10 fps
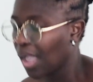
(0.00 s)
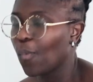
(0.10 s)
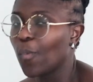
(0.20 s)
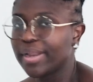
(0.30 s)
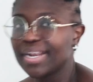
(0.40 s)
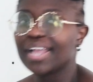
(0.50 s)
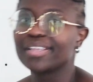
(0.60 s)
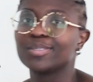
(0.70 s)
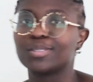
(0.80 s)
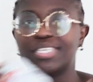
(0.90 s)
When I
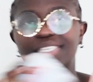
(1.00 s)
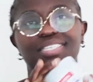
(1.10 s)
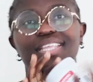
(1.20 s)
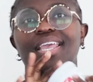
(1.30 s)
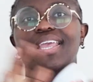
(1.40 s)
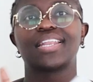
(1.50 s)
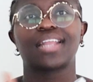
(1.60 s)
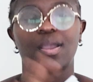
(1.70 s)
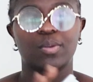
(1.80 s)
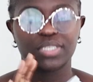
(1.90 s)
use this thing in
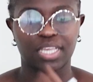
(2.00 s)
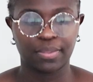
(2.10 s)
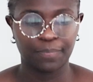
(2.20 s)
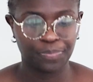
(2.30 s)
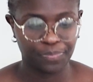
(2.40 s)
Gauteng,